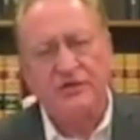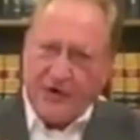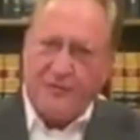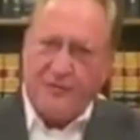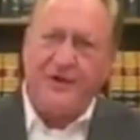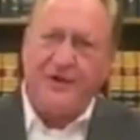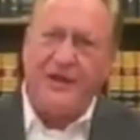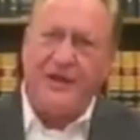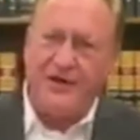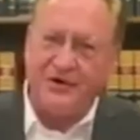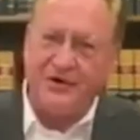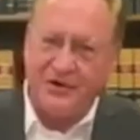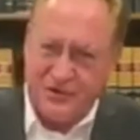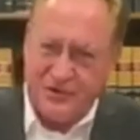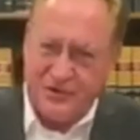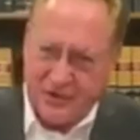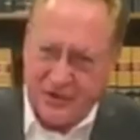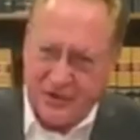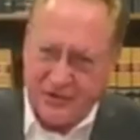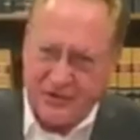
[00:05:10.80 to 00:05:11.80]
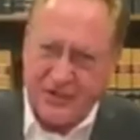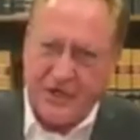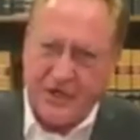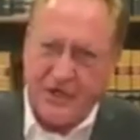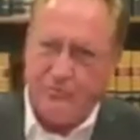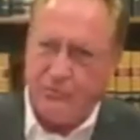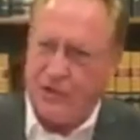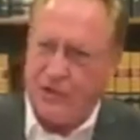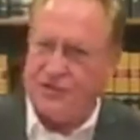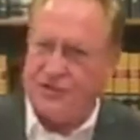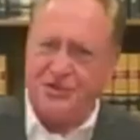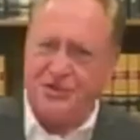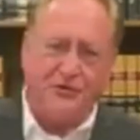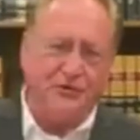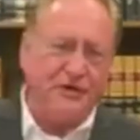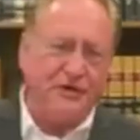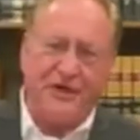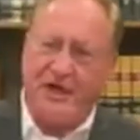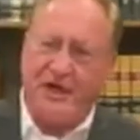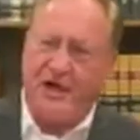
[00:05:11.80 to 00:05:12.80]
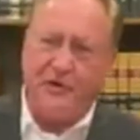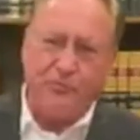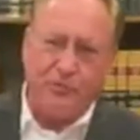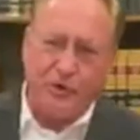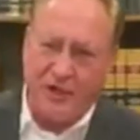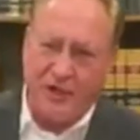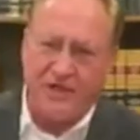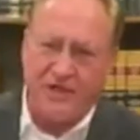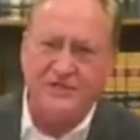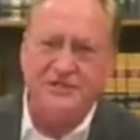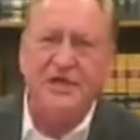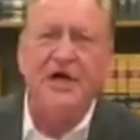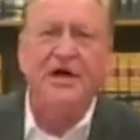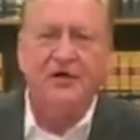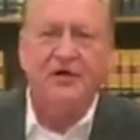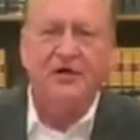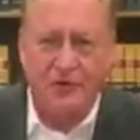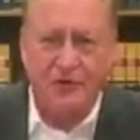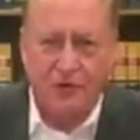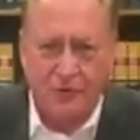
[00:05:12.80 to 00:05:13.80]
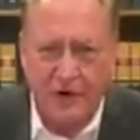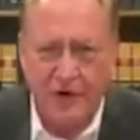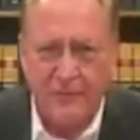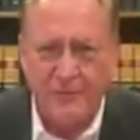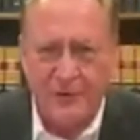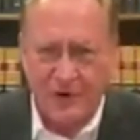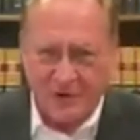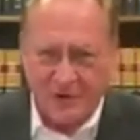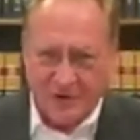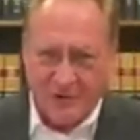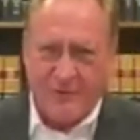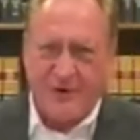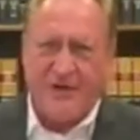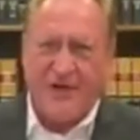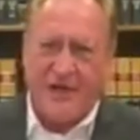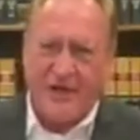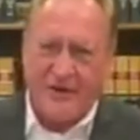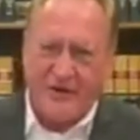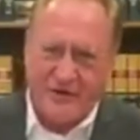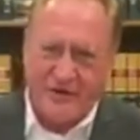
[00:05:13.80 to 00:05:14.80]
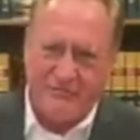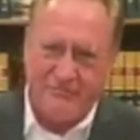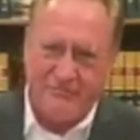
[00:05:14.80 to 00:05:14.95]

The Montgomery County Judge. God bless you and God bless the great Montgomery